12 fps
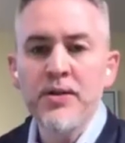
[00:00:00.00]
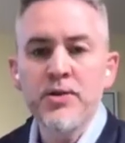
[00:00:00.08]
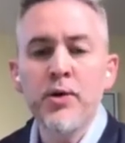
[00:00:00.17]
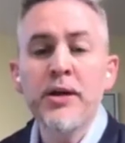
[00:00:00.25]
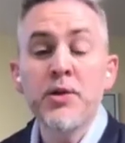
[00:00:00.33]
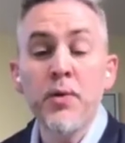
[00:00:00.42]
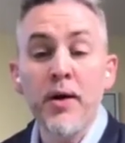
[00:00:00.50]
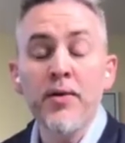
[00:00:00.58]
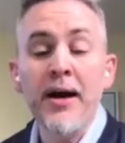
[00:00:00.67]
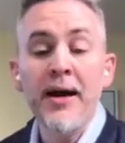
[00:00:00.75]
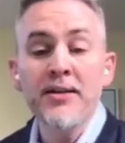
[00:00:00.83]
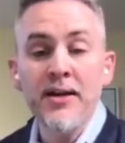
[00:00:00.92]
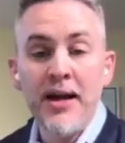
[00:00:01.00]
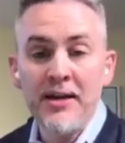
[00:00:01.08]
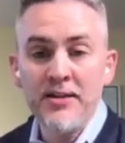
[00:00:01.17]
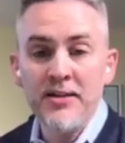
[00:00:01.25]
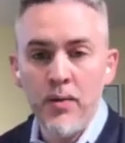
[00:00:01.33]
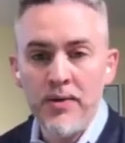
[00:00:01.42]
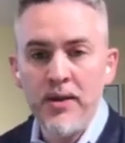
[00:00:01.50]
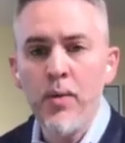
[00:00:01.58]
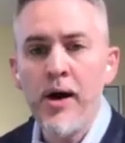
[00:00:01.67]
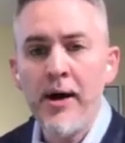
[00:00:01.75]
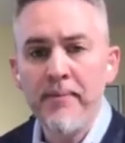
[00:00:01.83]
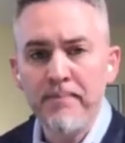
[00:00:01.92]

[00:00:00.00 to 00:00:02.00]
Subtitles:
turning to our clients and asking what they want.